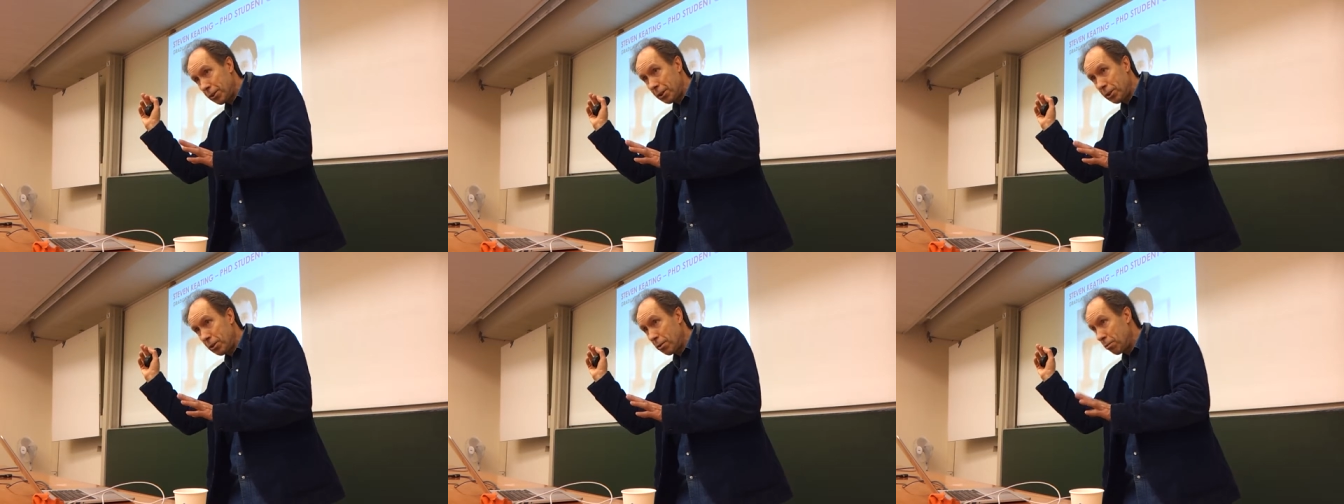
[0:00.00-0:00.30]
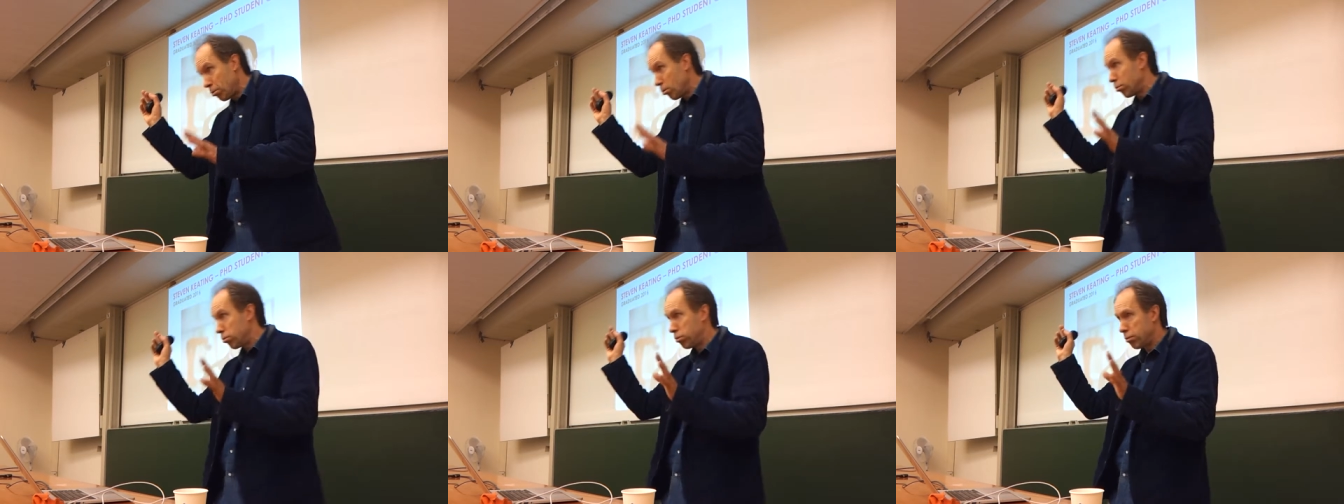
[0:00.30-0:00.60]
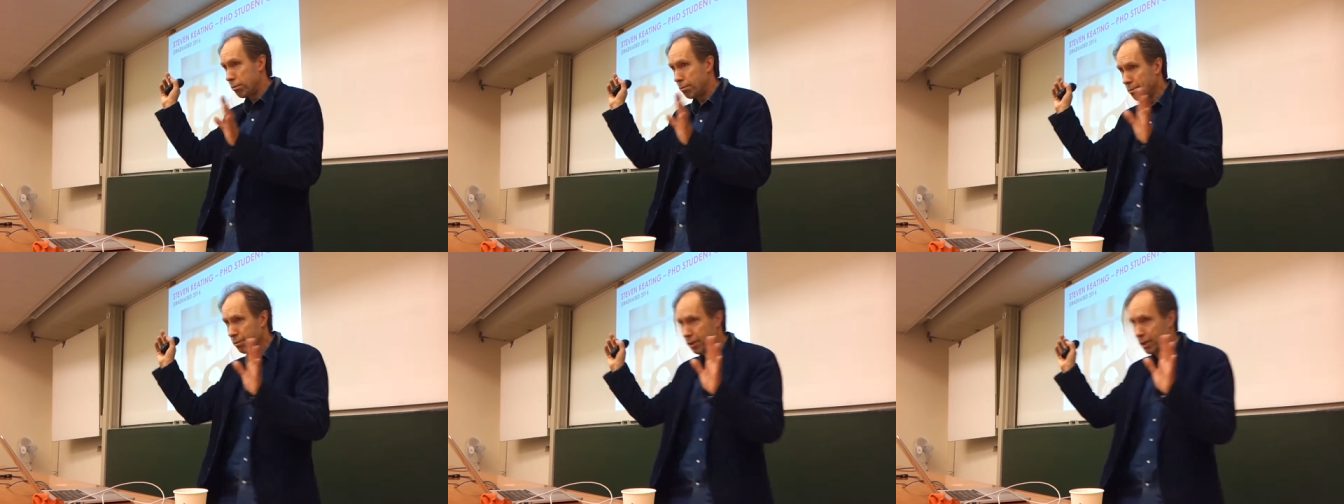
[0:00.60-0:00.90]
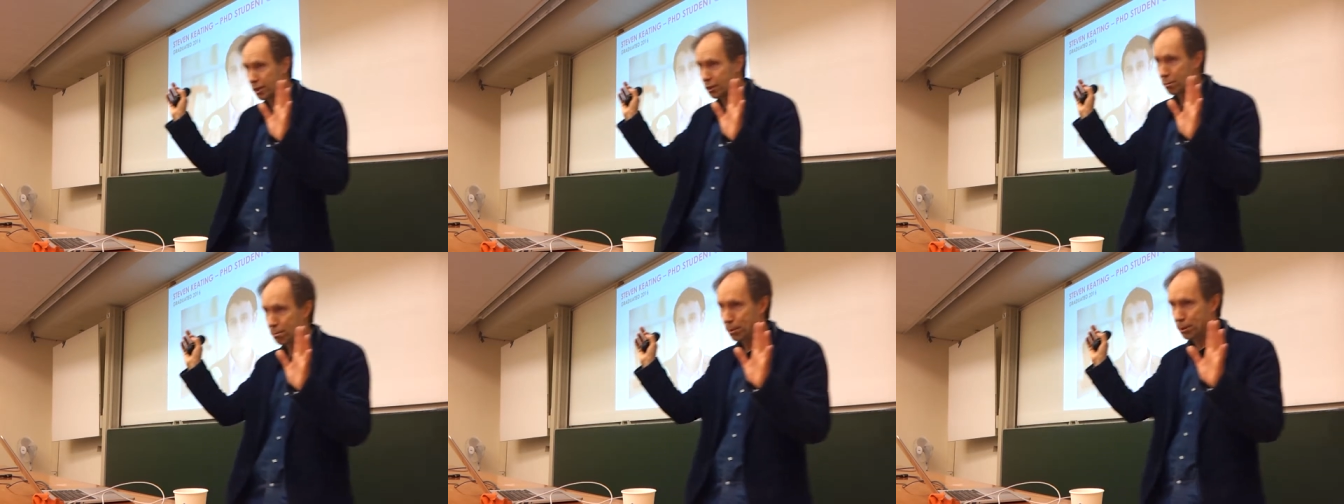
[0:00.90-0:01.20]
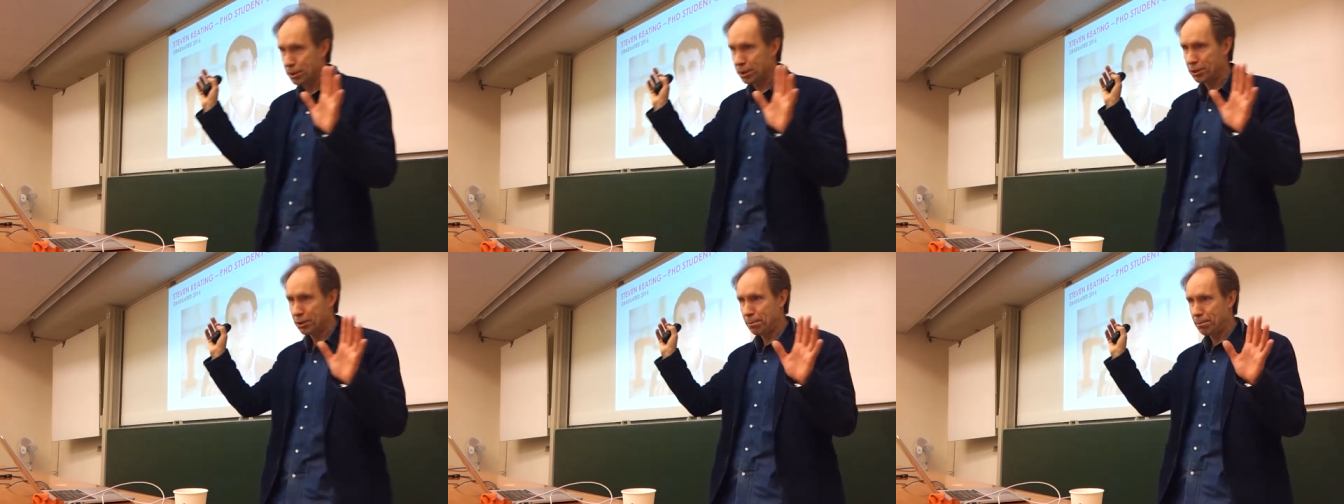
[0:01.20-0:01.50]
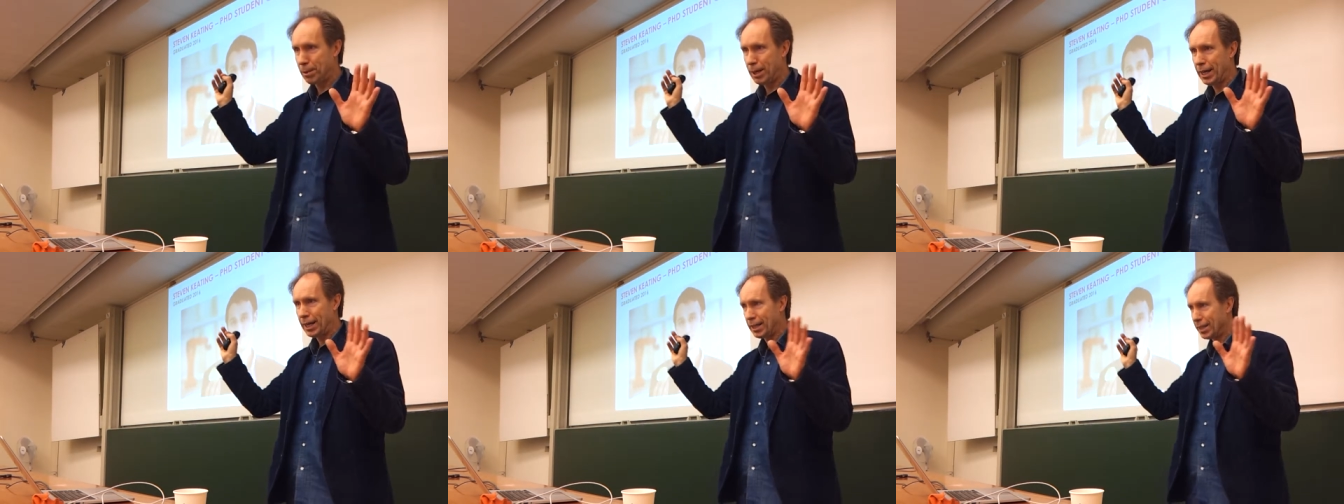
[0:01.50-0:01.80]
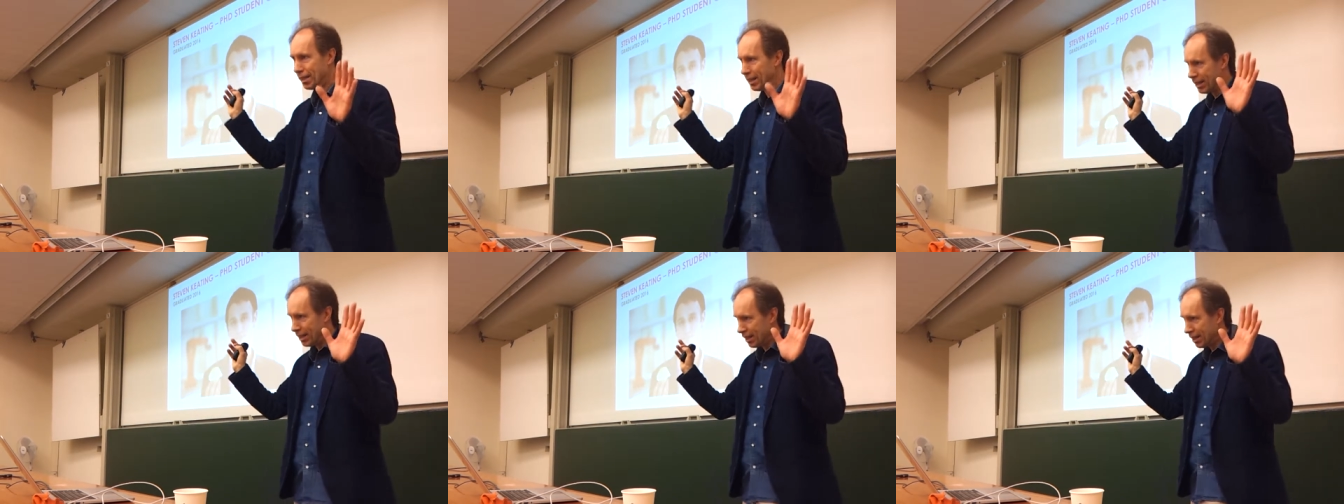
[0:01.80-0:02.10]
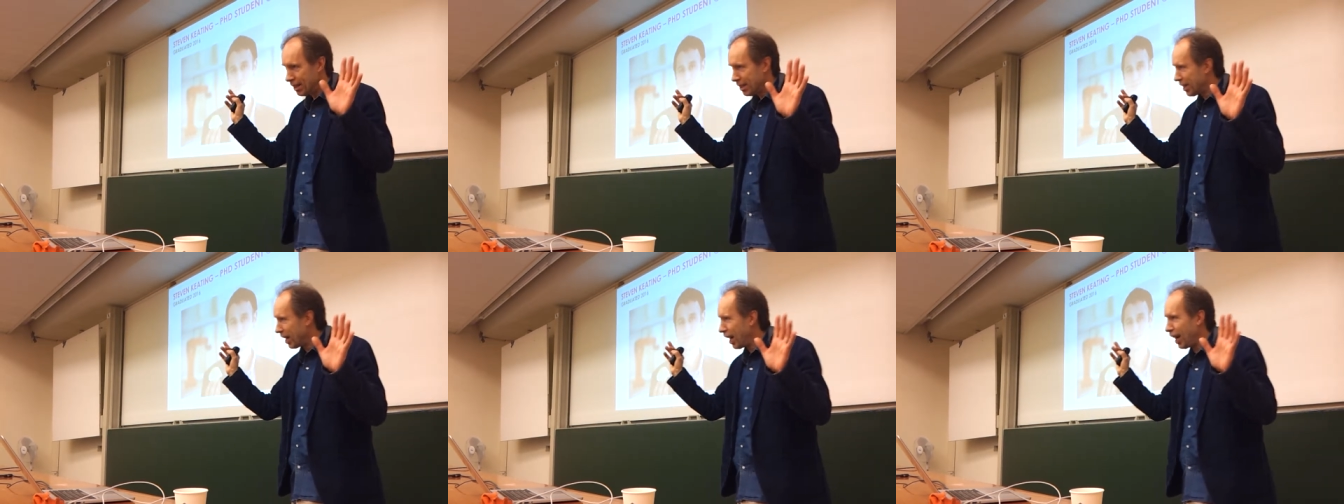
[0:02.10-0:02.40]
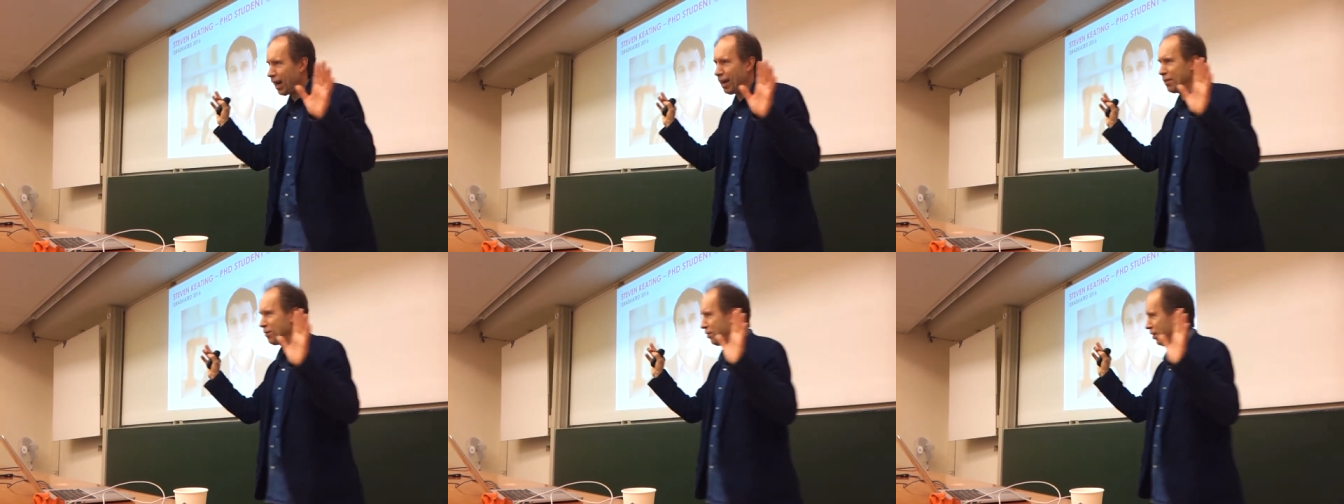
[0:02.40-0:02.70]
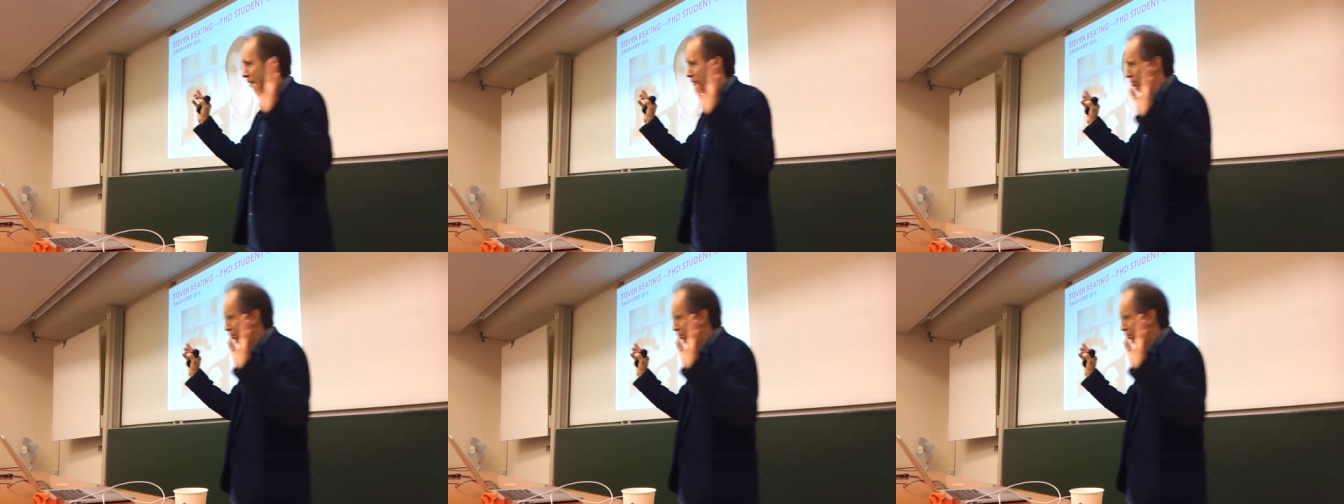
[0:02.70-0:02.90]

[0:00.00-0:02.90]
in your, spot in your brain. Yeah, you